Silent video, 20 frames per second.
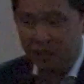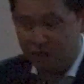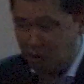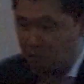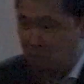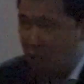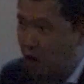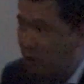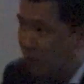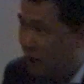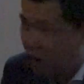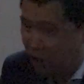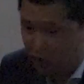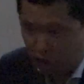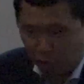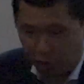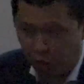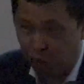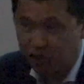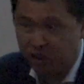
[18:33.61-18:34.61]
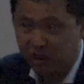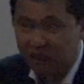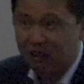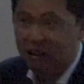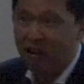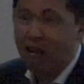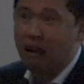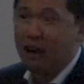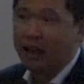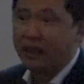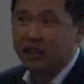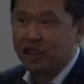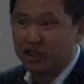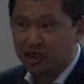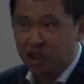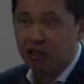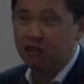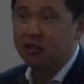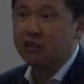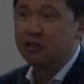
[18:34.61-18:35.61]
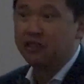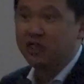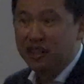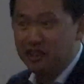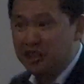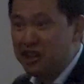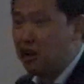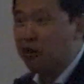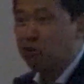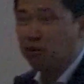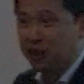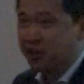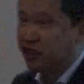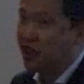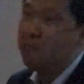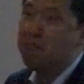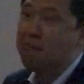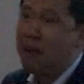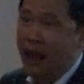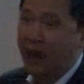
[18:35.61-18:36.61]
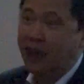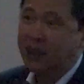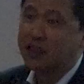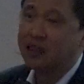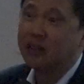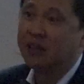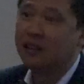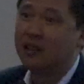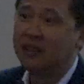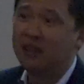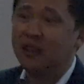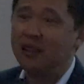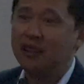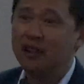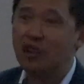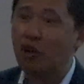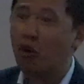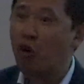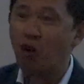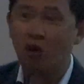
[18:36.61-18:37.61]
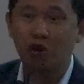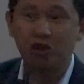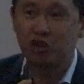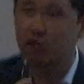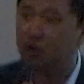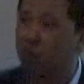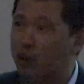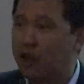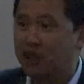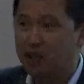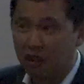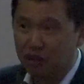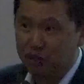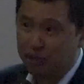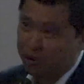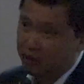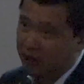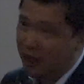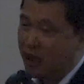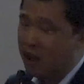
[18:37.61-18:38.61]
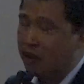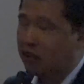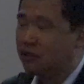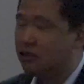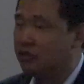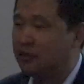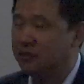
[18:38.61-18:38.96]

The moment you cross the line, they tell you there's no return back. They all thought we're going to hell.